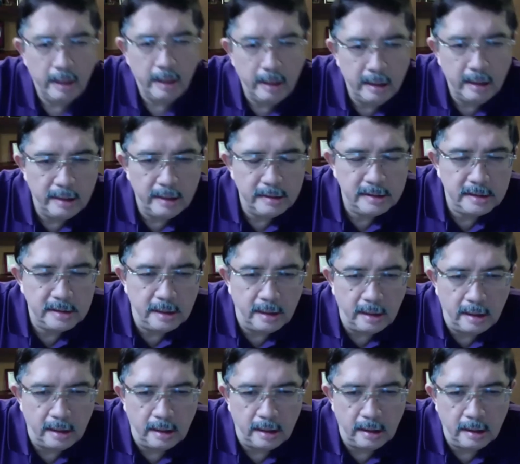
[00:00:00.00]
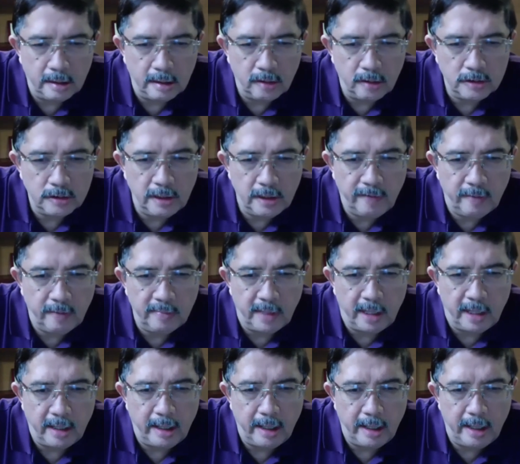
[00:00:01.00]
is a question from
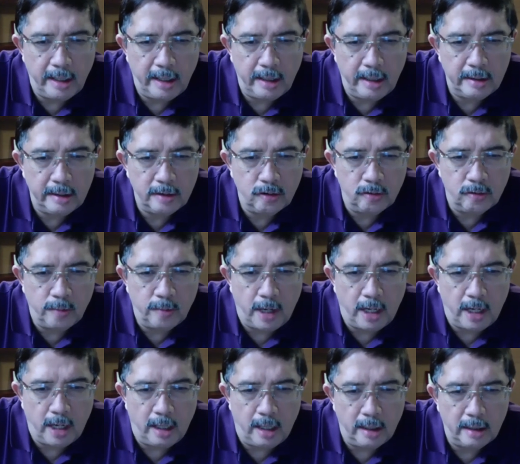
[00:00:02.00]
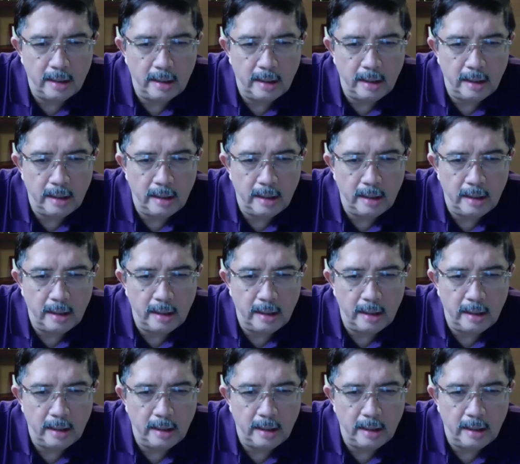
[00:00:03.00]
Narayan Kumar.